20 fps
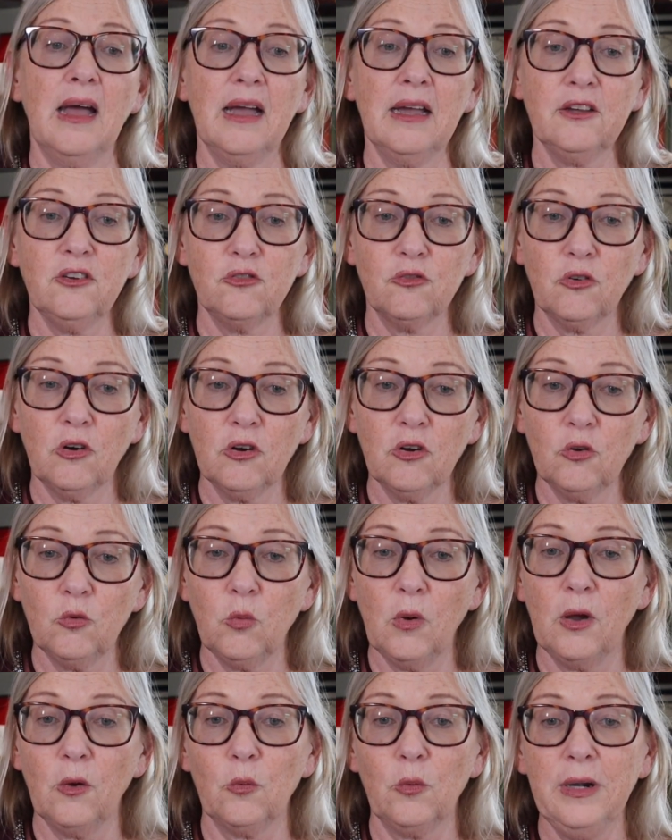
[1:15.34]
I struggled
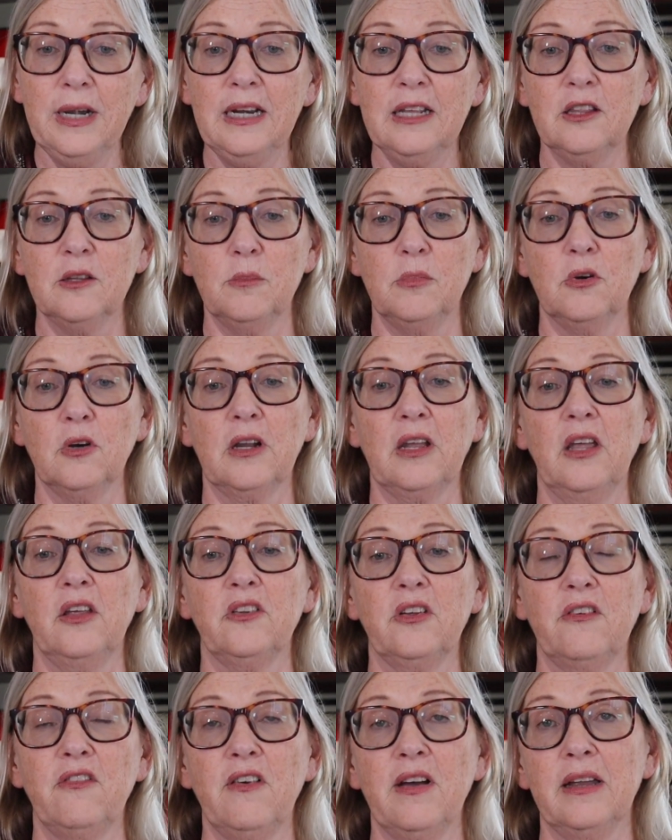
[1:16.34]
while reading the book as
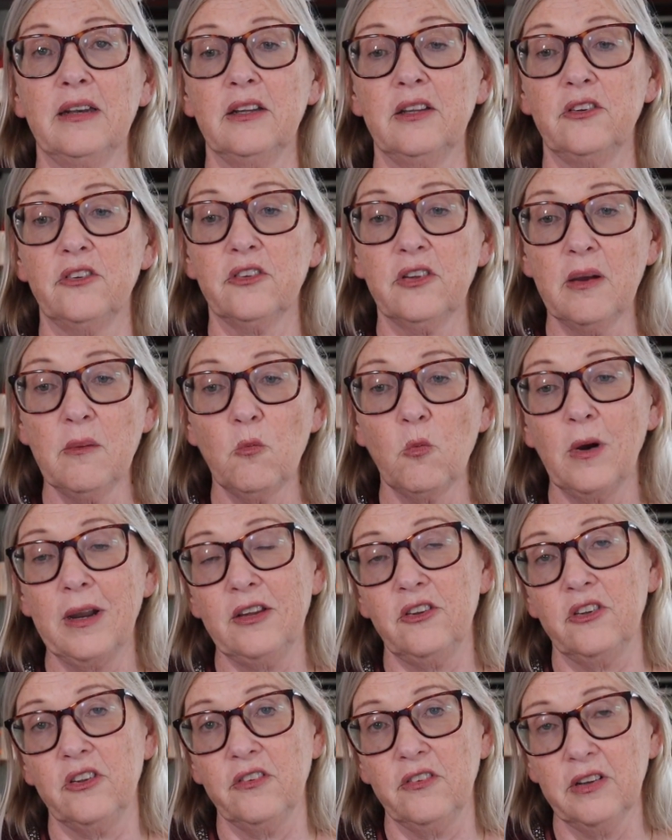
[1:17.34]
I found in some
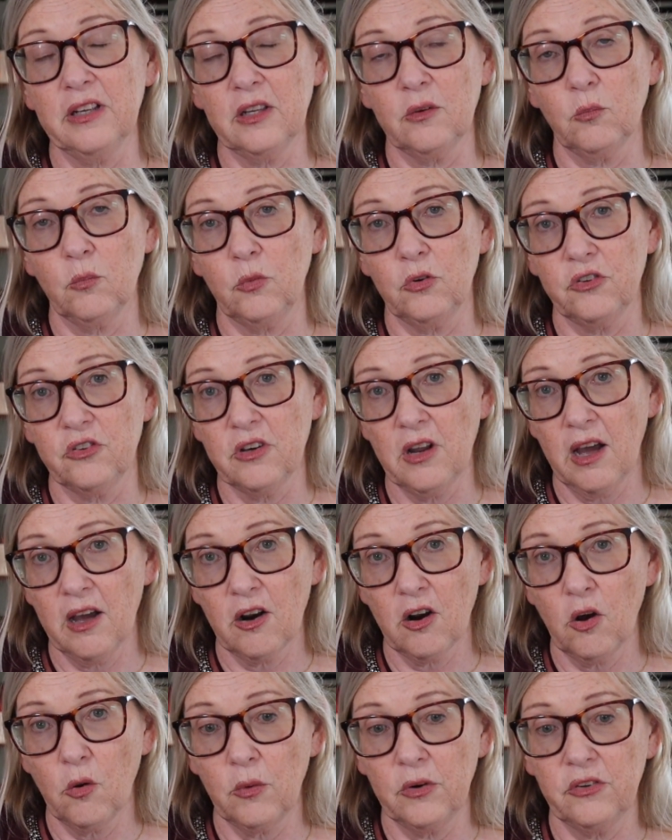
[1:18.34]
ways the villain was not
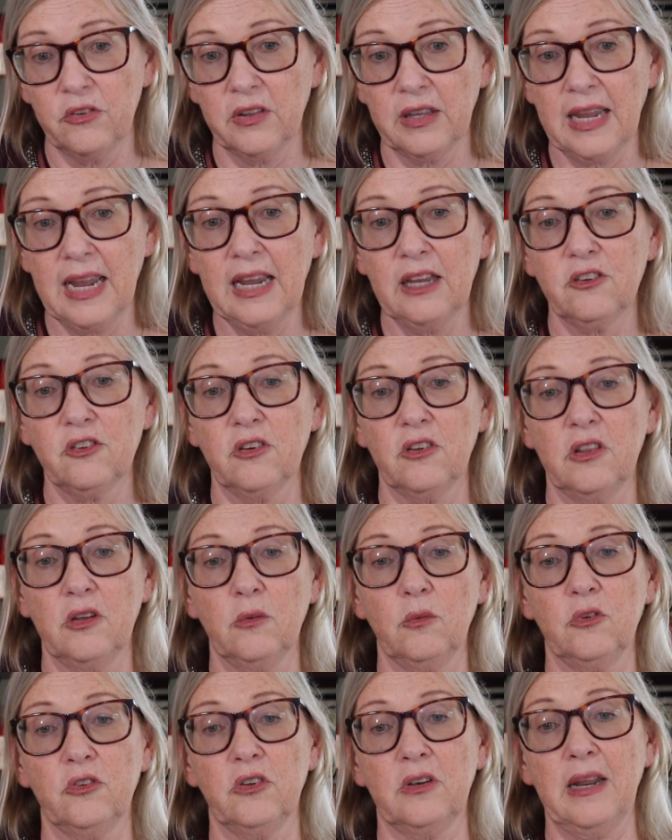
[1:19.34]
always the cancer
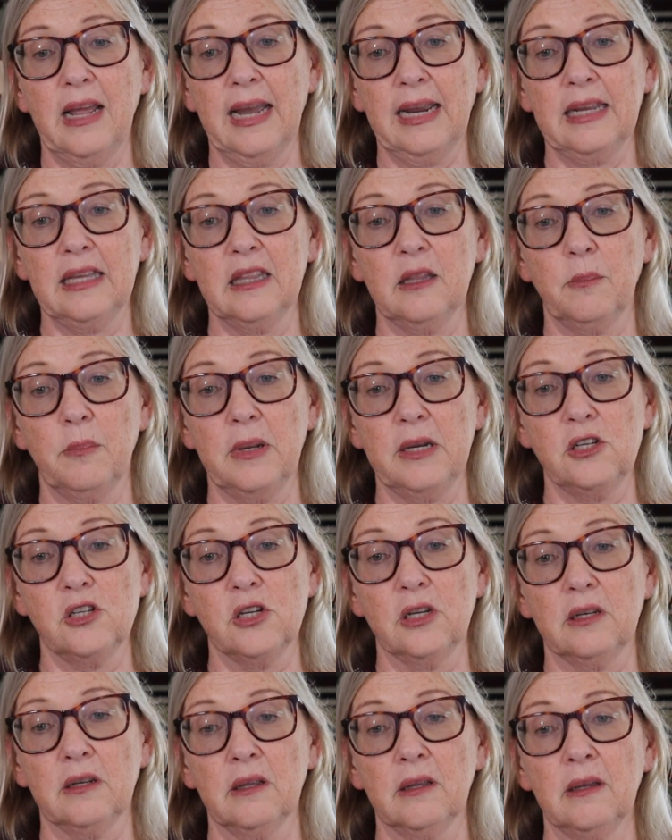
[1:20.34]
that was attacking the
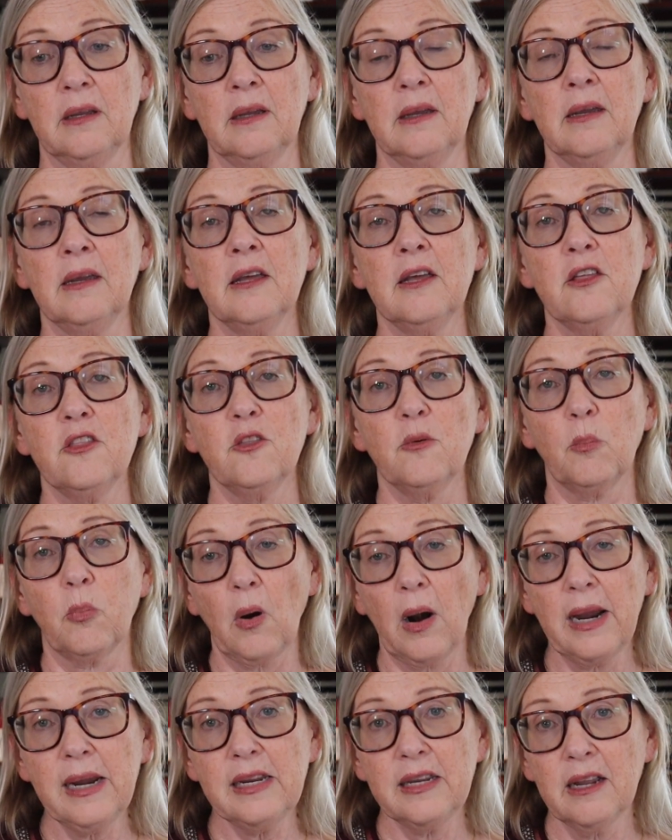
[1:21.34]
patient. The
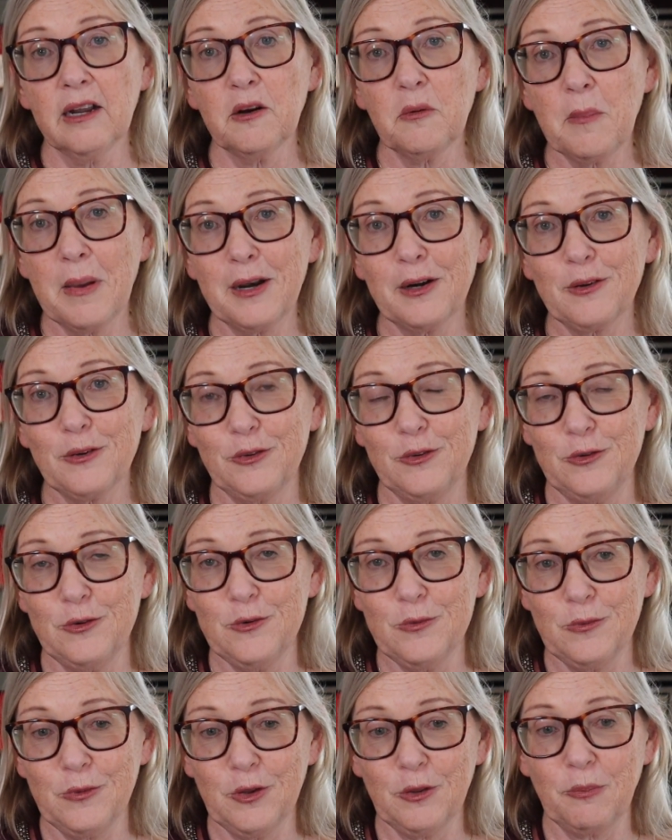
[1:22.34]
bright young medical
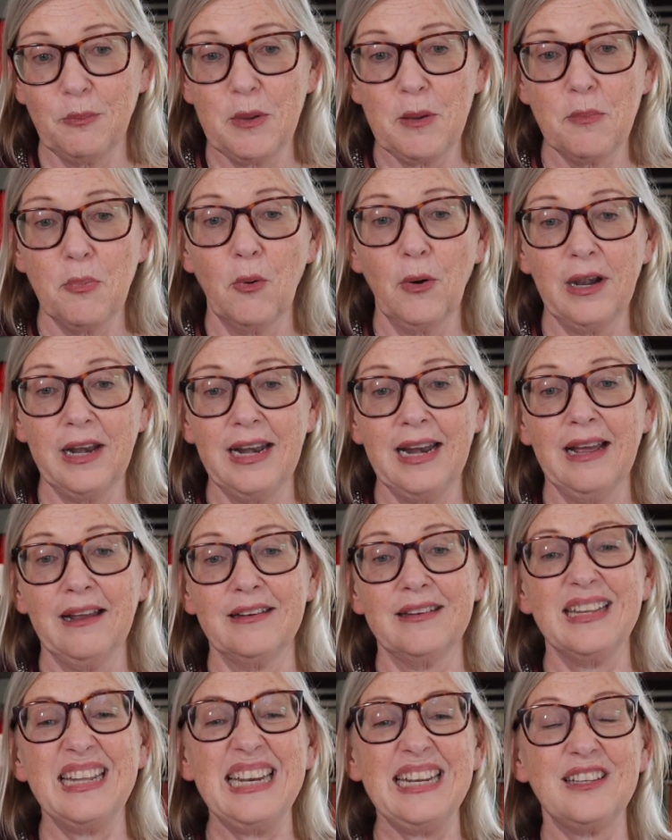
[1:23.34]
student with me pointed
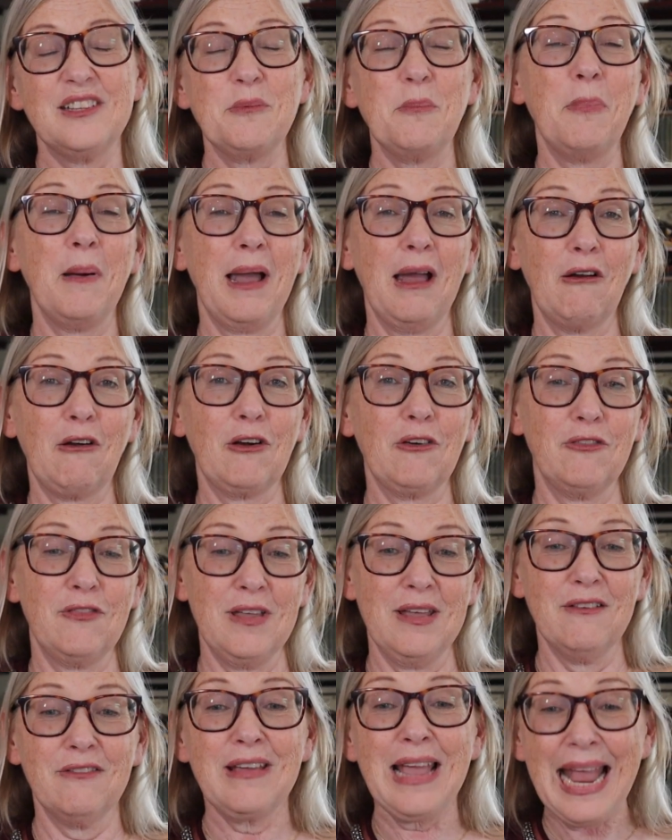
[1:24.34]
out that it's a
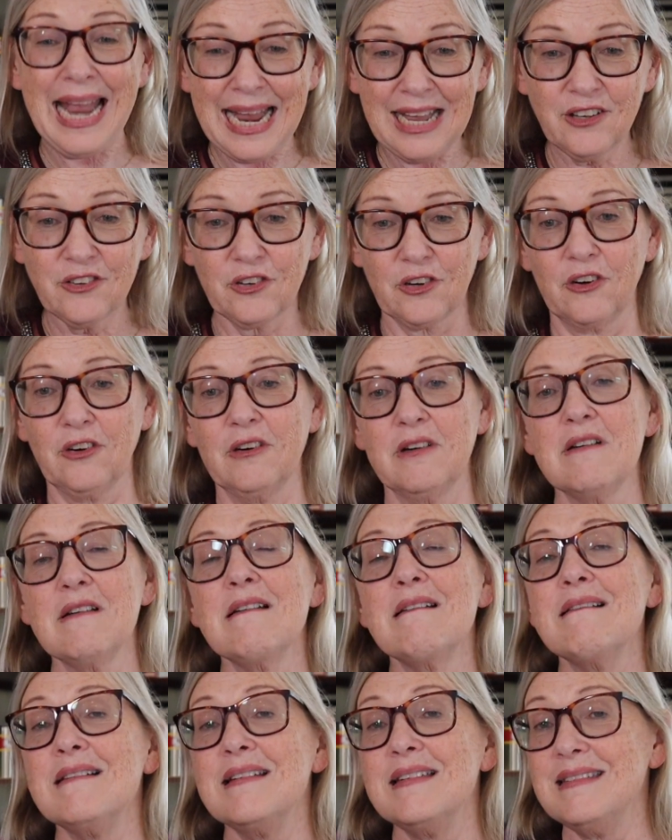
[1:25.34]
biography of cancer,
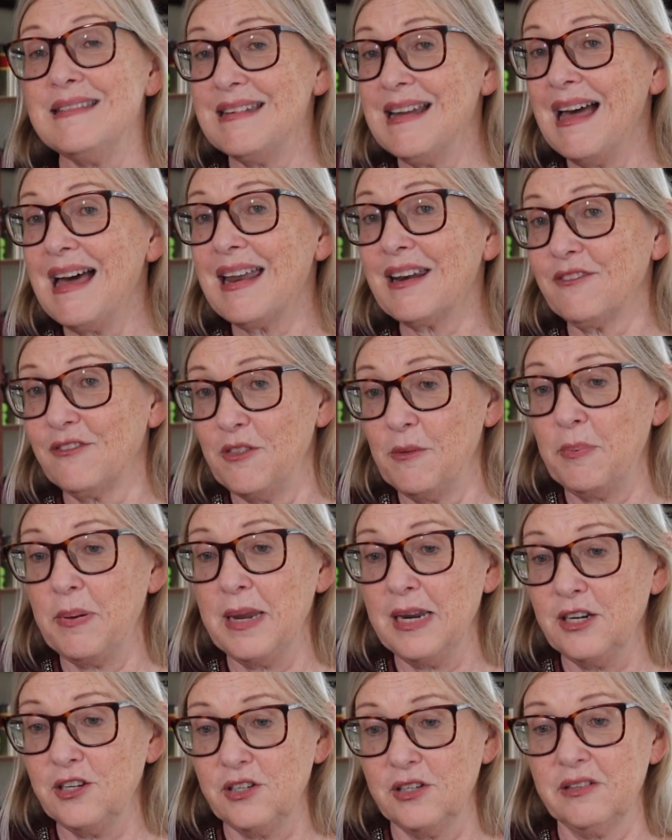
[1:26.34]
not of the
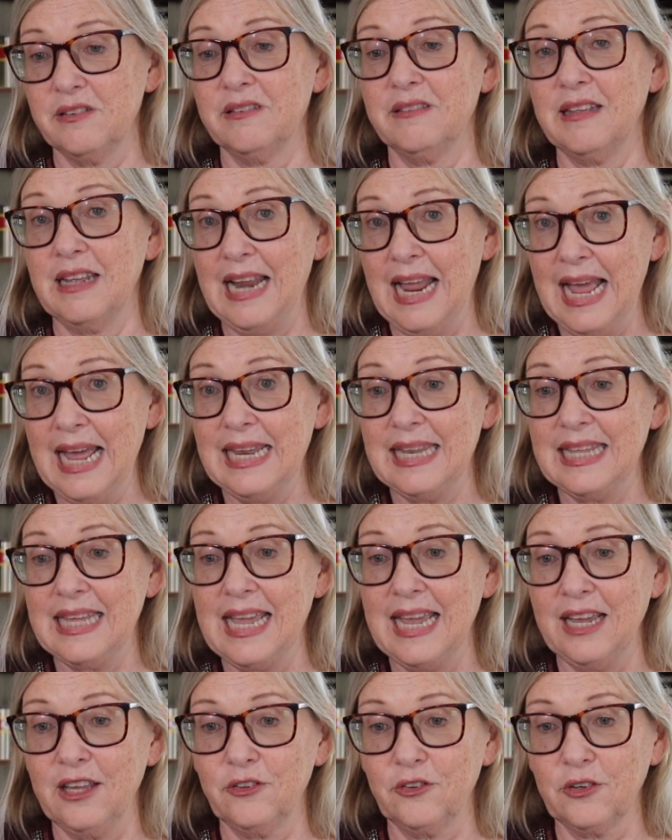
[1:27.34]
patients that had the
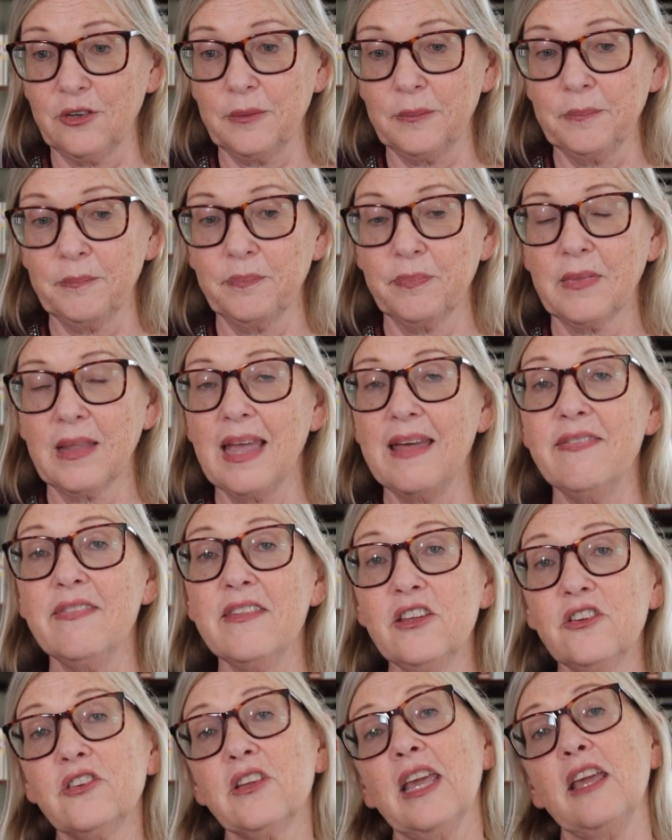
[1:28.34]
cancer, and
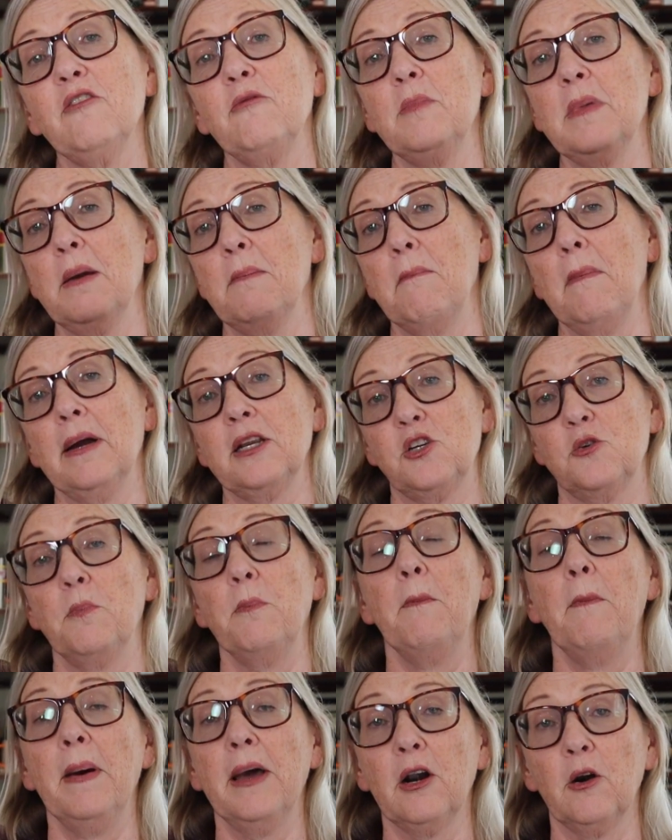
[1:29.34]
this gave me a much
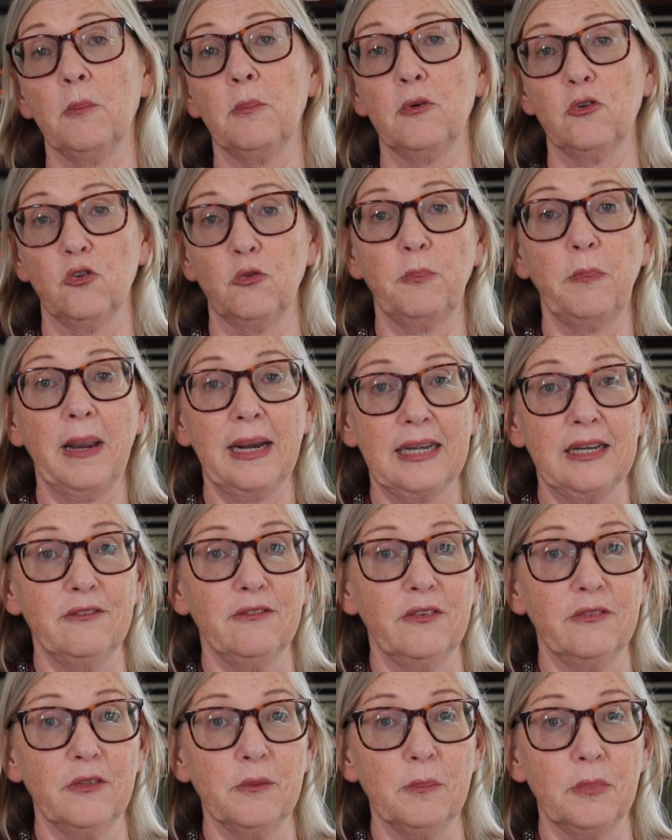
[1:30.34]
better perspective
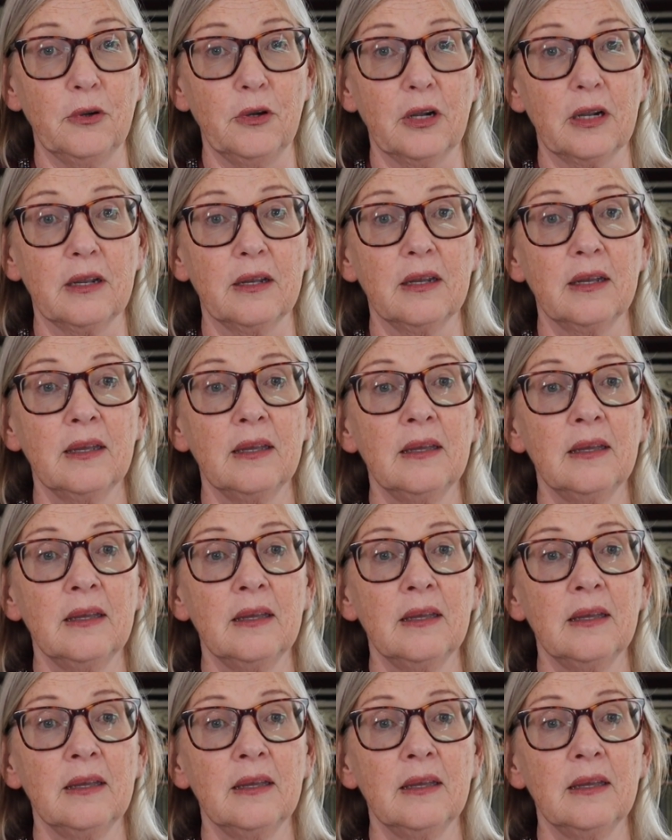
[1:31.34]
of the book.